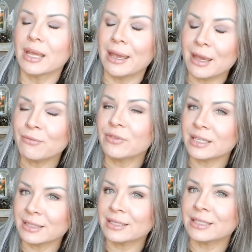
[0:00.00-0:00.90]
If
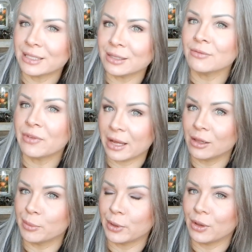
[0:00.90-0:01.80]
this is still
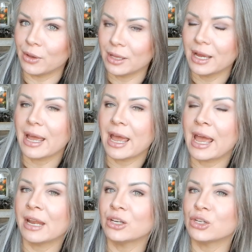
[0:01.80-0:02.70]
available
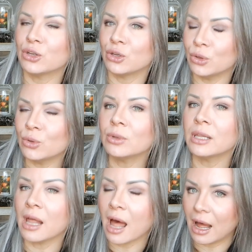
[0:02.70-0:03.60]
and you
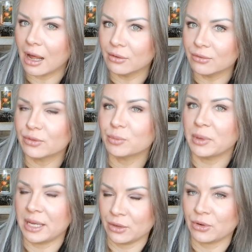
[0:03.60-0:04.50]
love
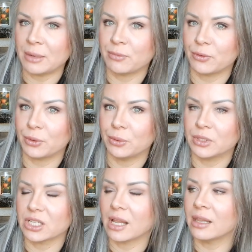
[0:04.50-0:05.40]
pink
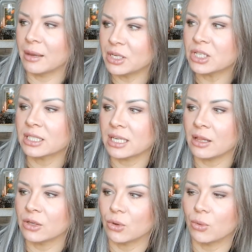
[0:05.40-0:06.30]
grapefruit. Let me just
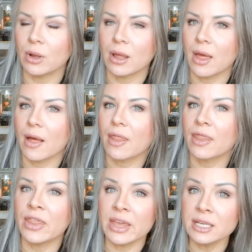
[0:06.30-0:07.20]
tell you,
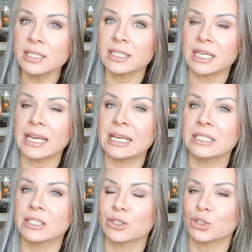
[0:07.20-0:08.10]
this
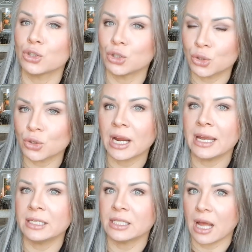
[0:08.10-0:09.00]
is
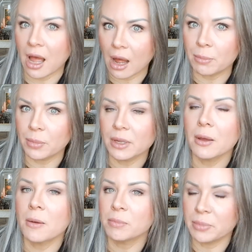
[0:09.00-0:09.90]
straight up
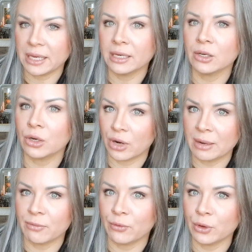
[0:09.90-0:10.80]
pink
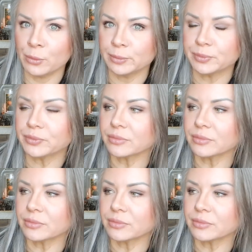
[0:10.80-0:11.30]
grapefruit.